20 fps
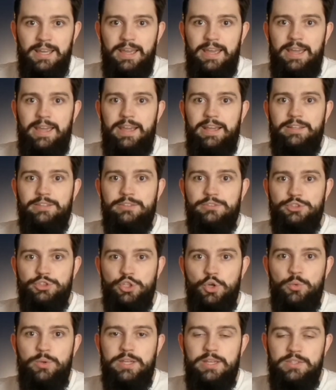and
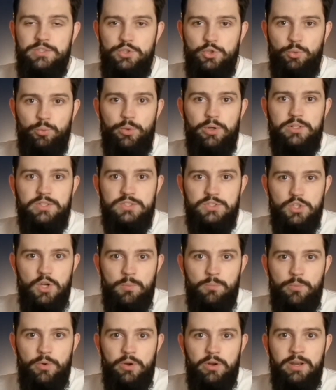showcase your work
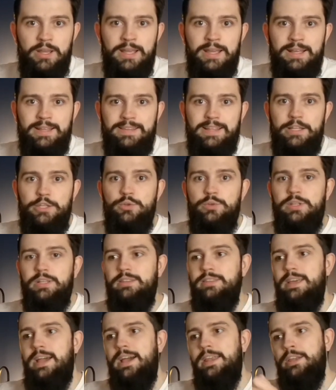somewhere that you can
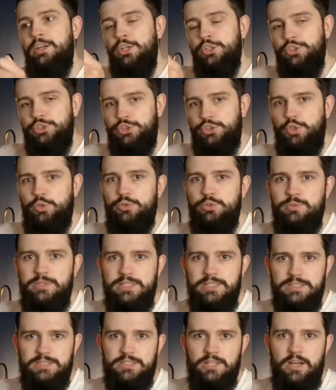then show to
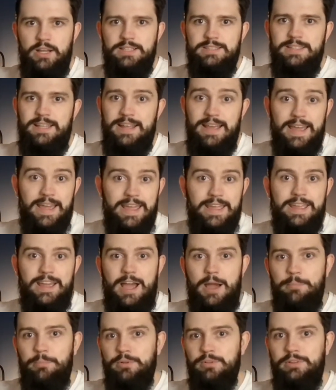these sites that, hey,
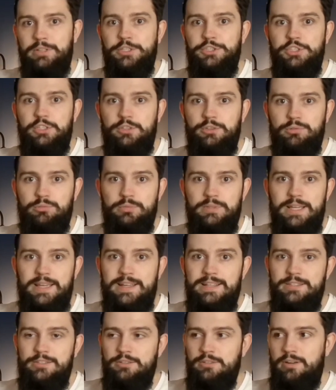I'm a legit
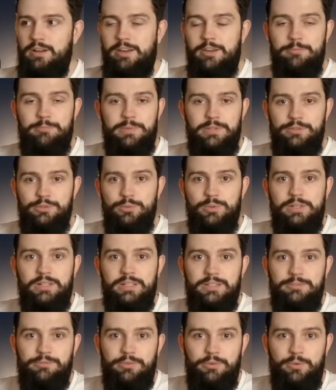creator, I've been doing
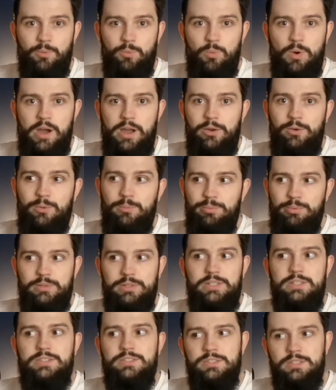it for a while,
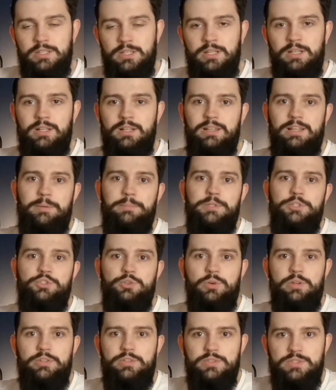please let me
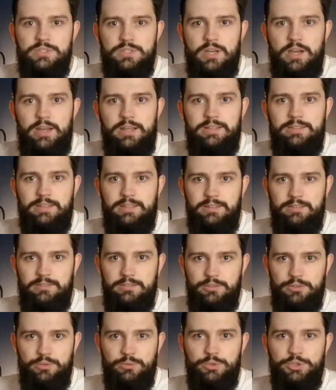join your site and
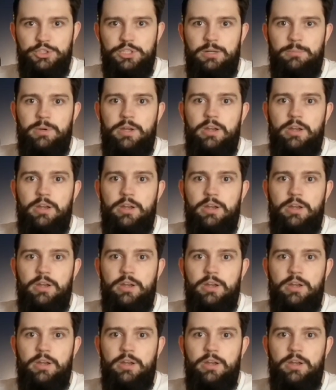share my